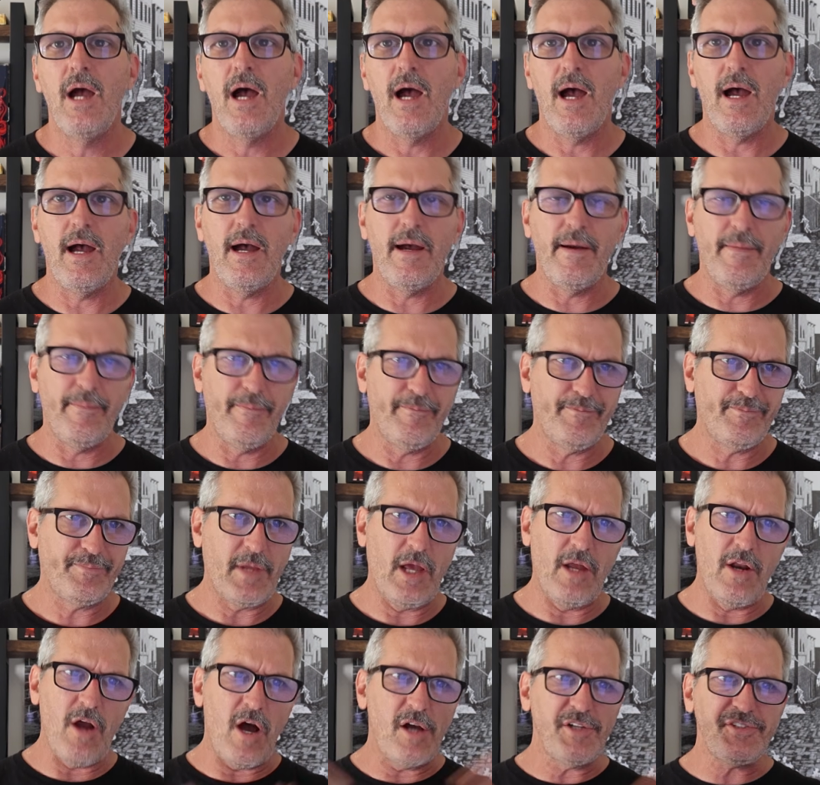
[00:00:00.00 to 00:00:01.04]

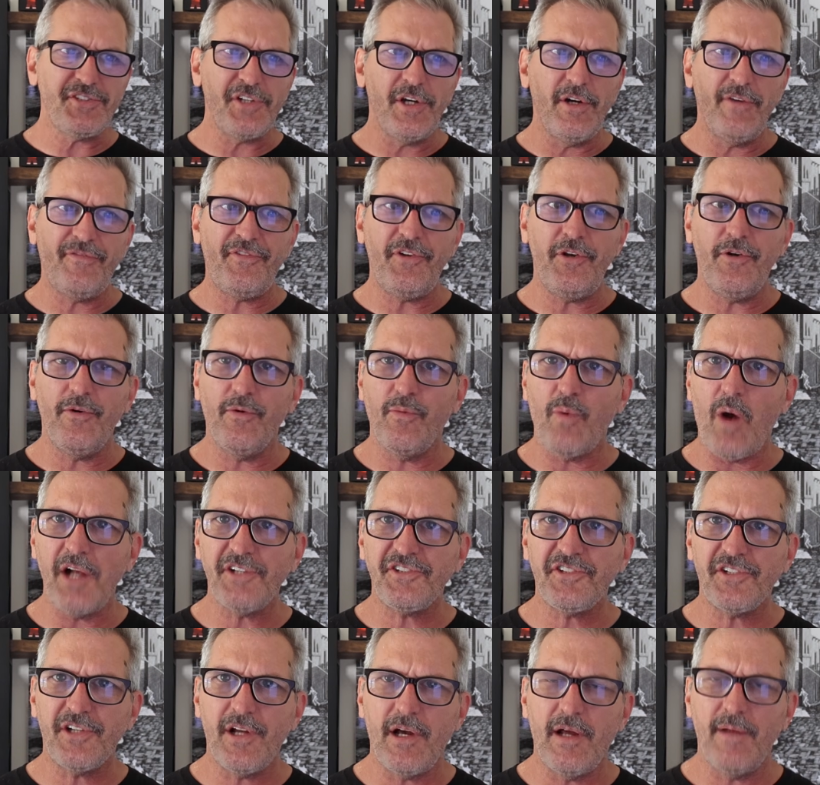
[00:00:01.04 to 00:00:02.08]
And also, if you're
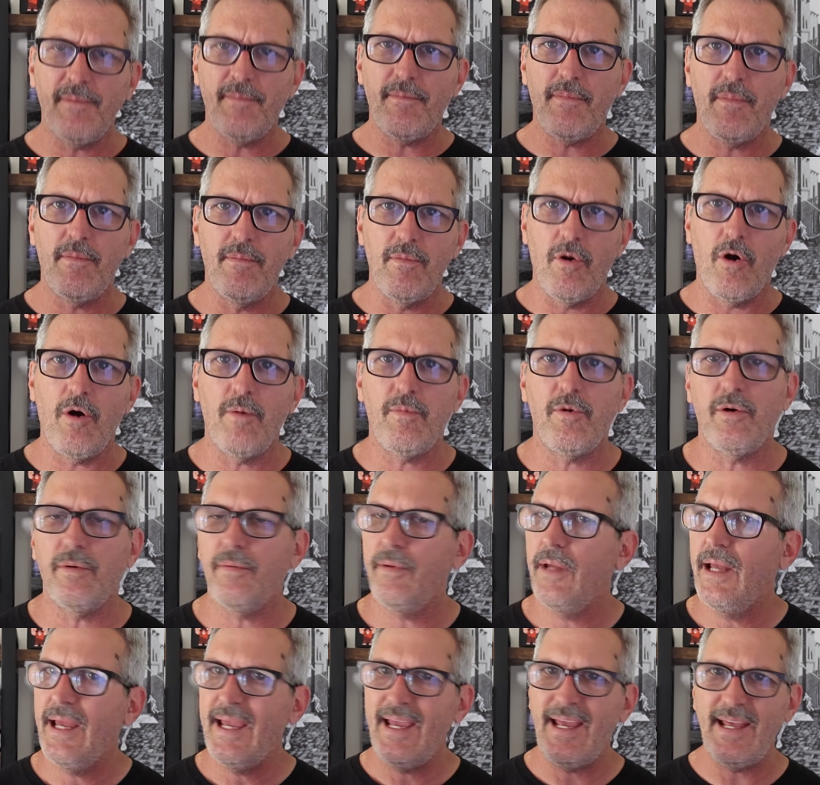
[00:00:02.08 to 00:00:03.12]
watching on
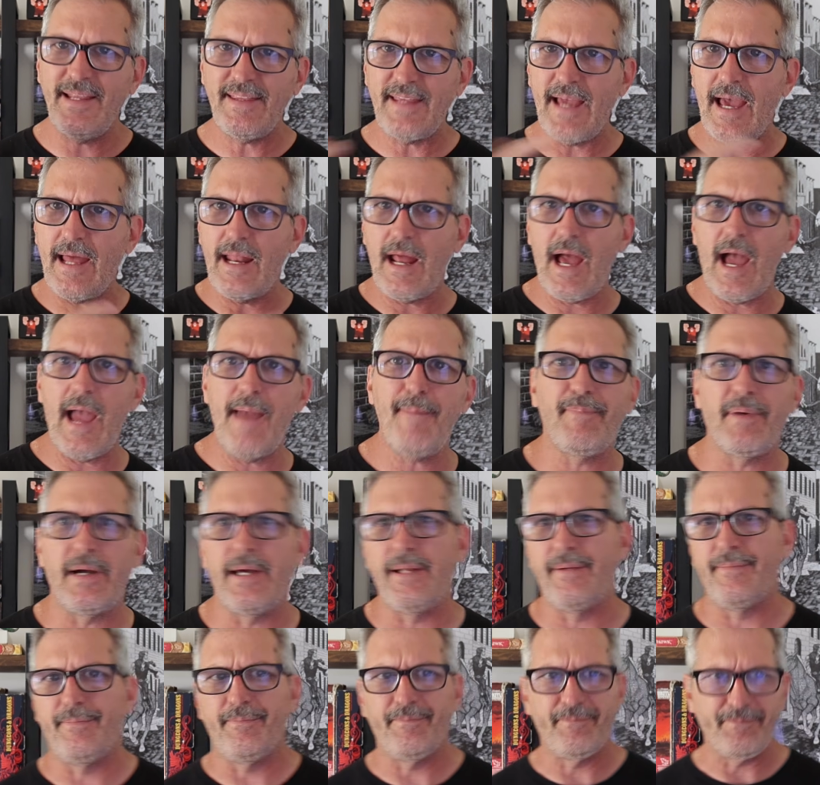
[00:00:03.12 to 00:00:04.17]
mobile, hit that hype
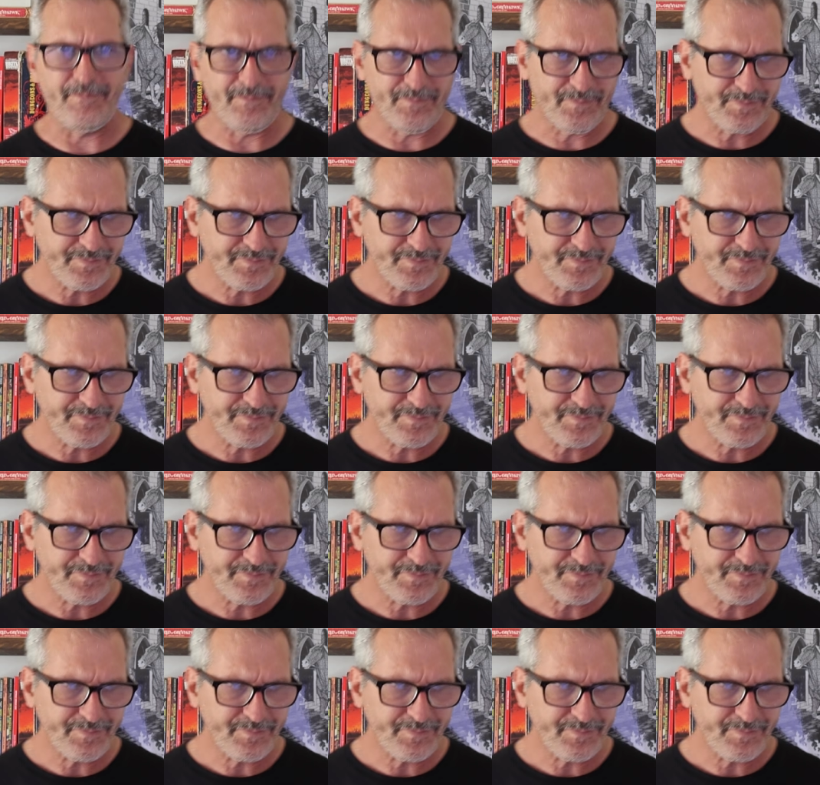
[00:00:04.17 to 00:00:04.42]
button.